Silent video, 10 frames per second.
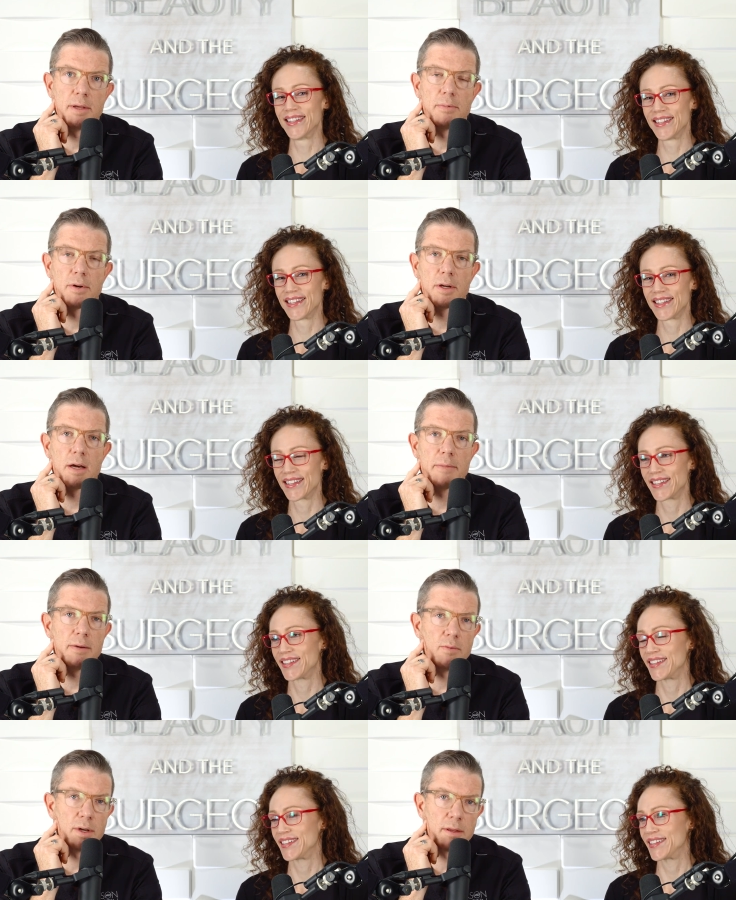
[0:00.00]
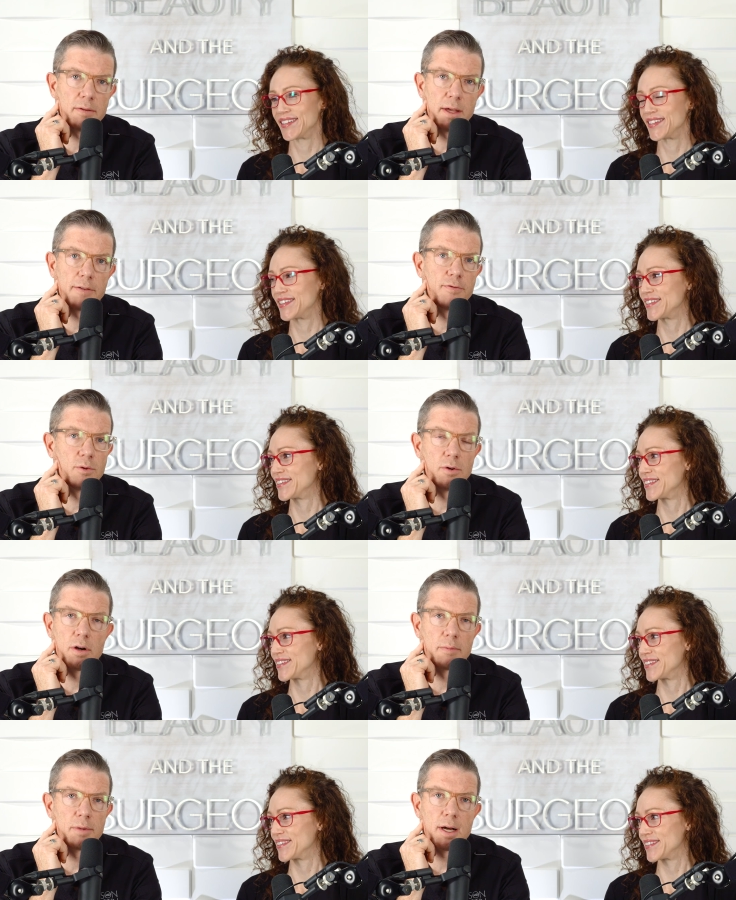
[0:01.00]
Speaker 1: people come in with like full
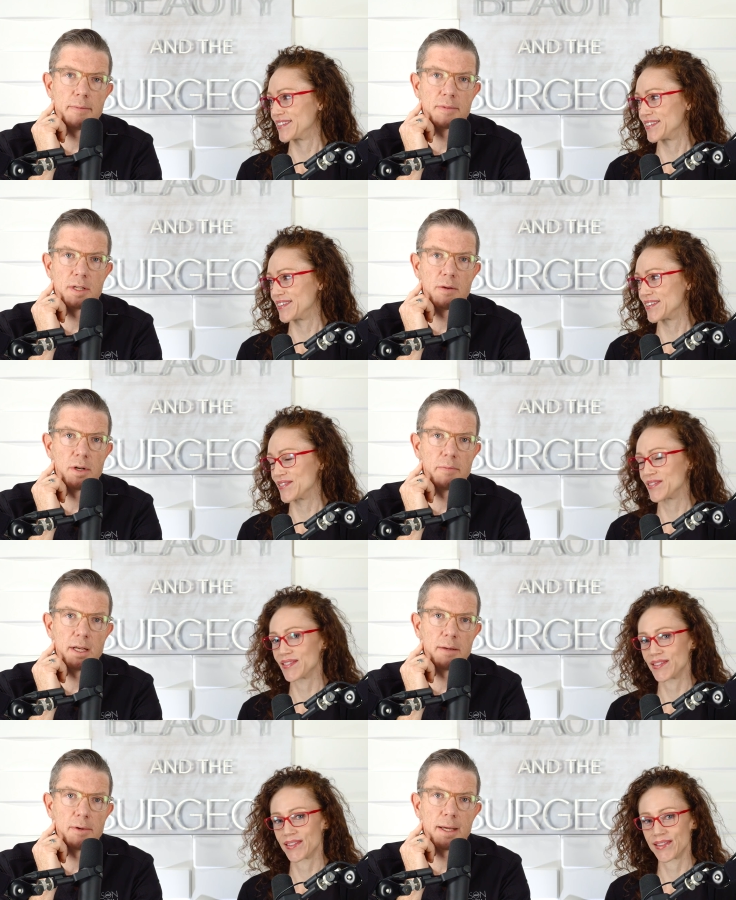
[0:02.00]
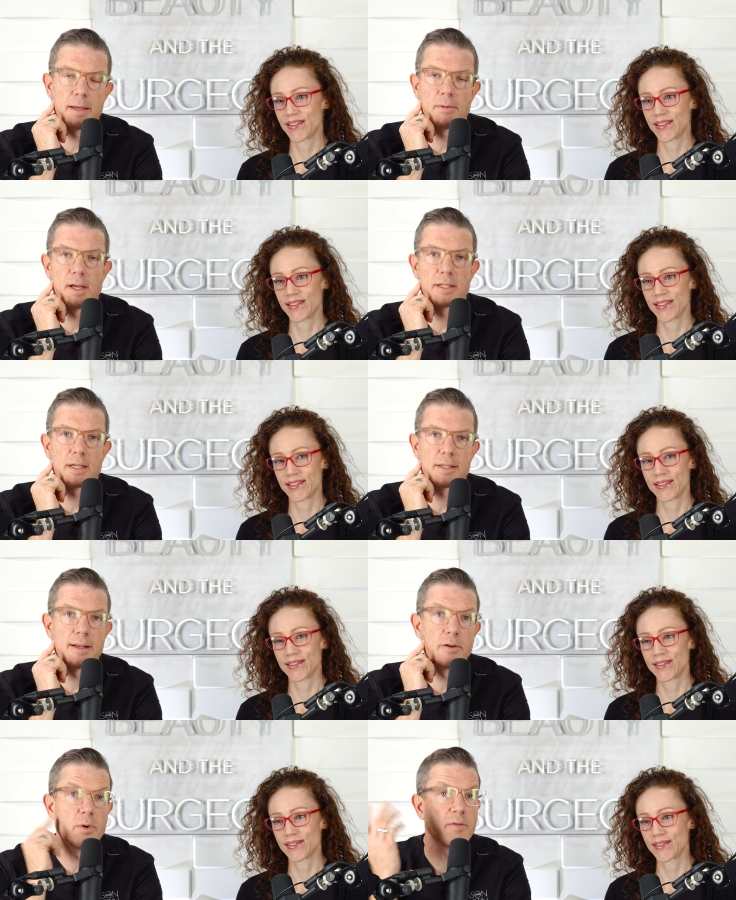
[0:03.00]
arm problems. They want a mini brachioplasty because they
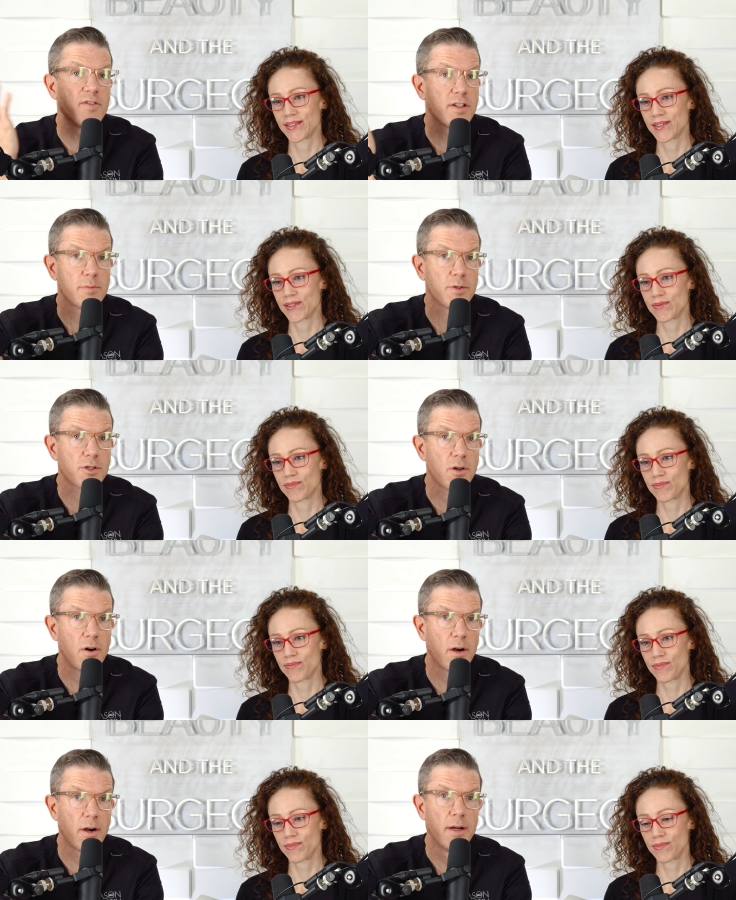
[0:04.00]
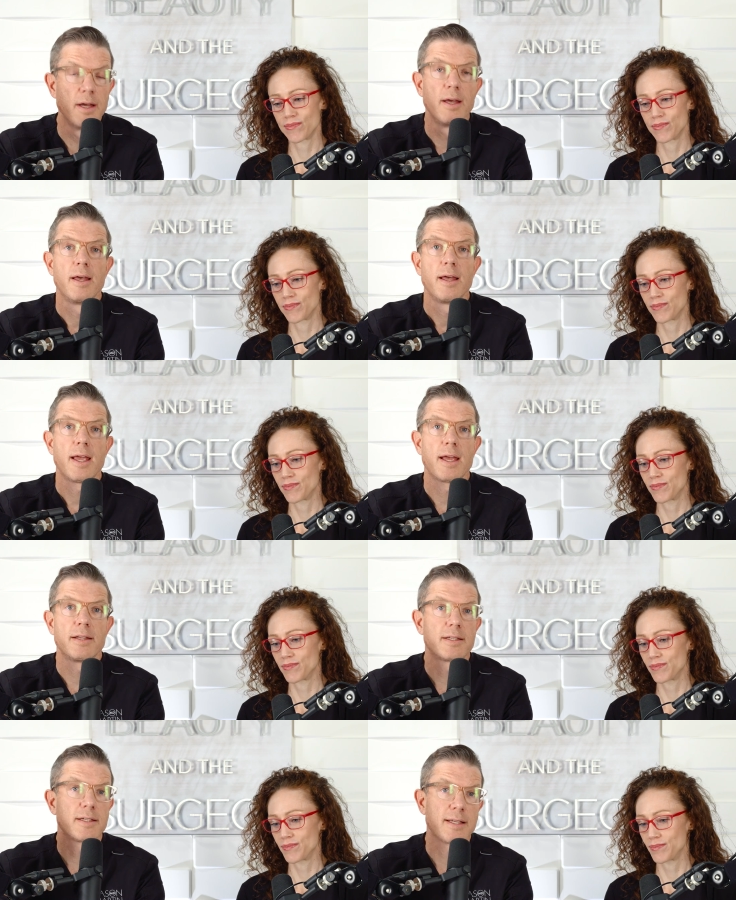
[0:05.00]
don't want a visible scar and
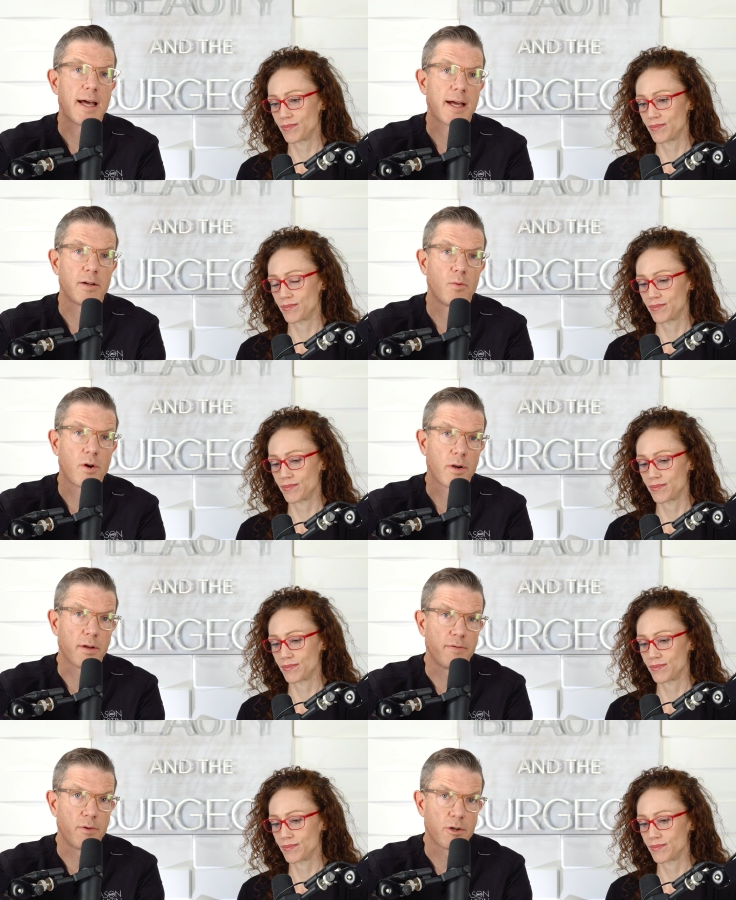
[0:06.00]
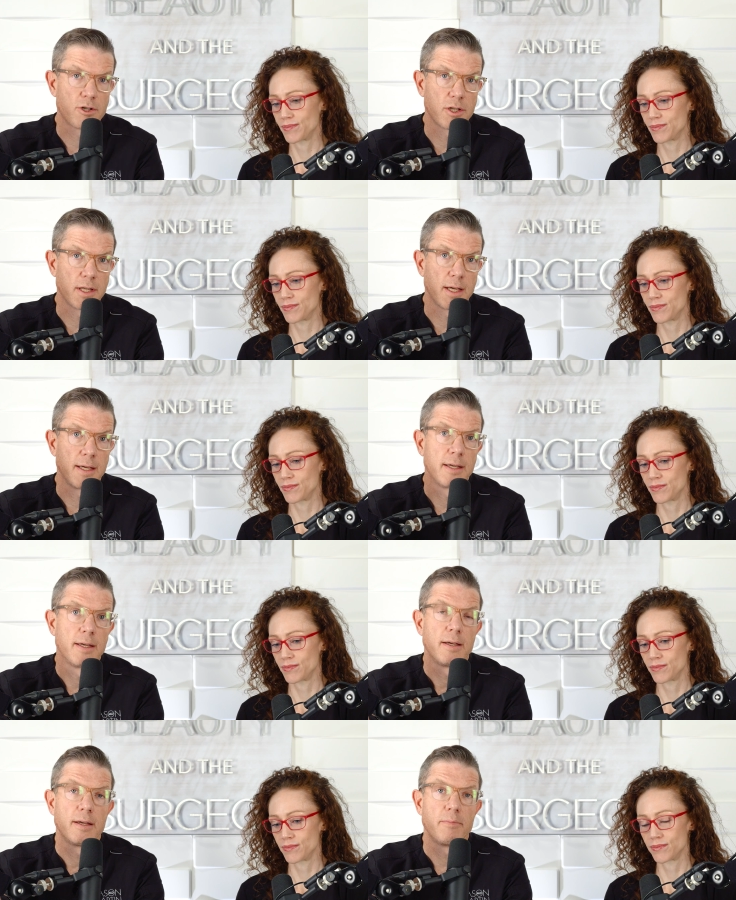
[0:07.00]
it's just not going to work, unfortunately.
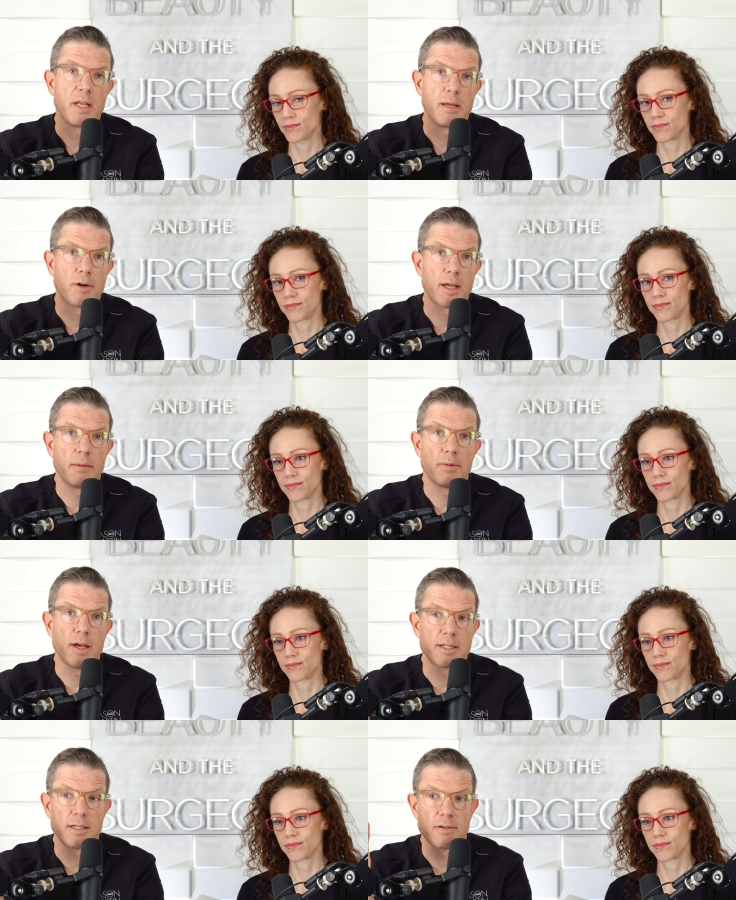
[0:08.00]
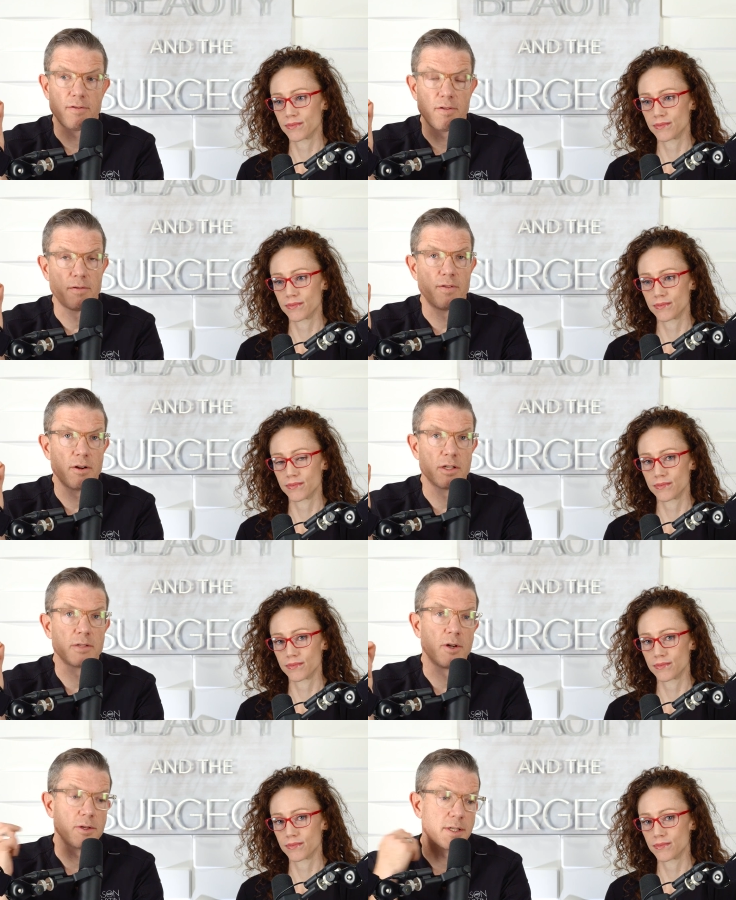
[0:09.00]
Many brachioplasties are for very
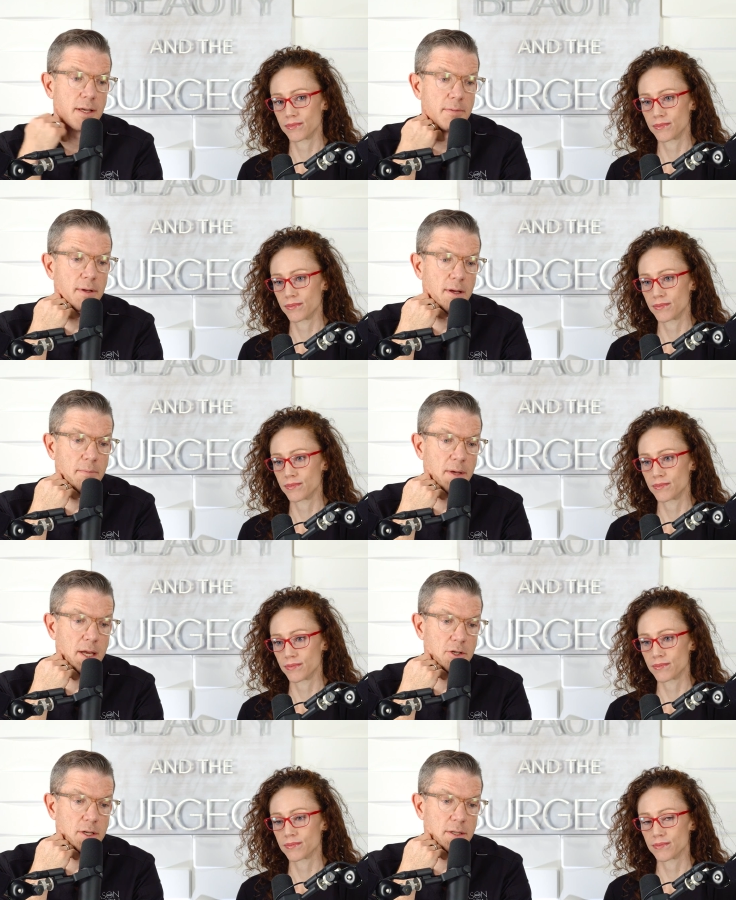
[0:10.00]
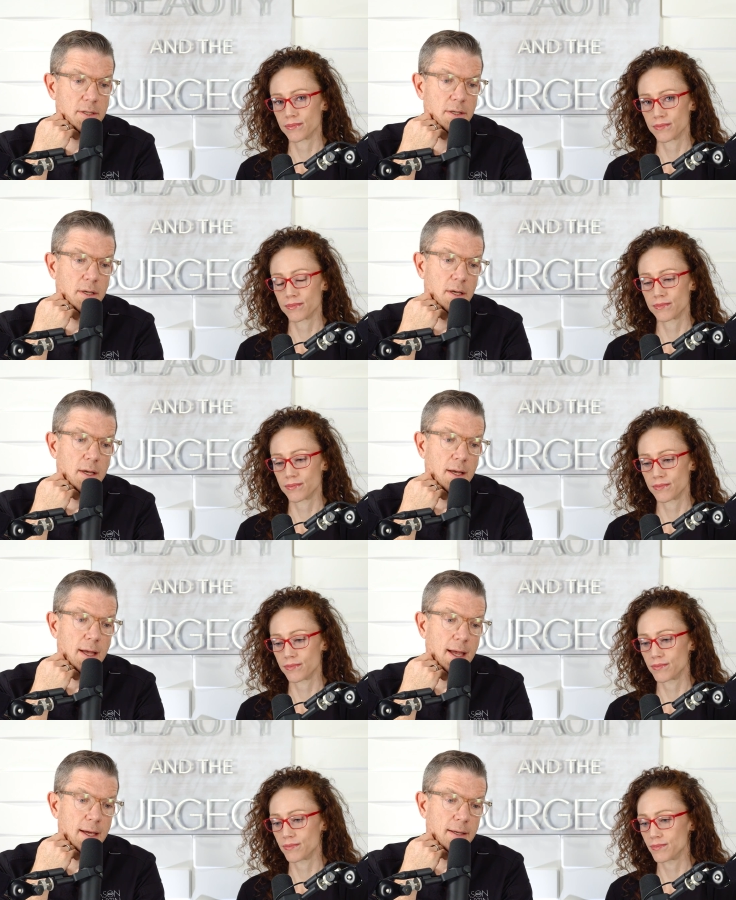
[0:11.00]
small set of patients.
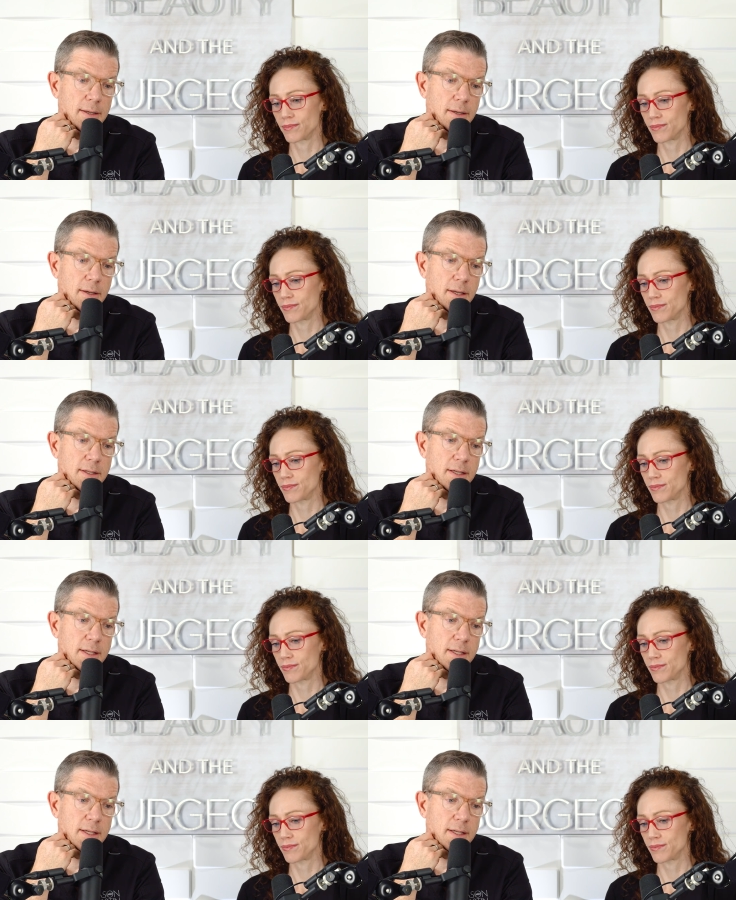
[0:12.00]
And is the